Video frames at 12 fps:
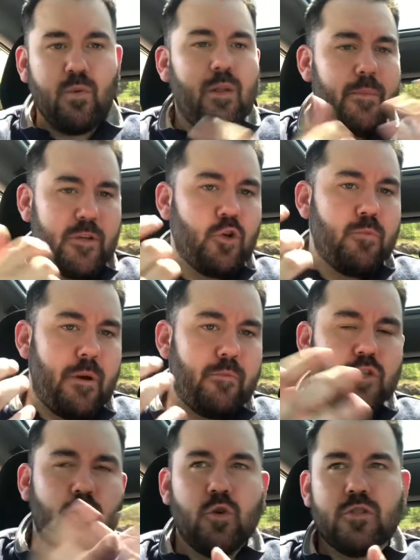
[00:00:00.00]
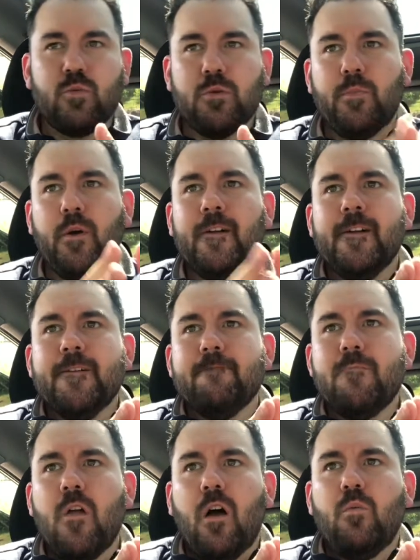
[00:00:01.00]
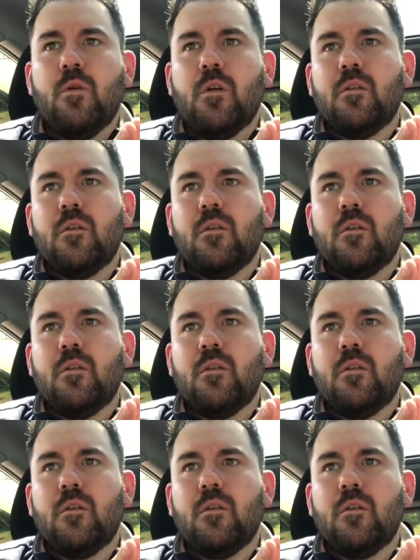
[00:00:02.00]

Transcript: Well, there'd be good memories, of course it would, but no.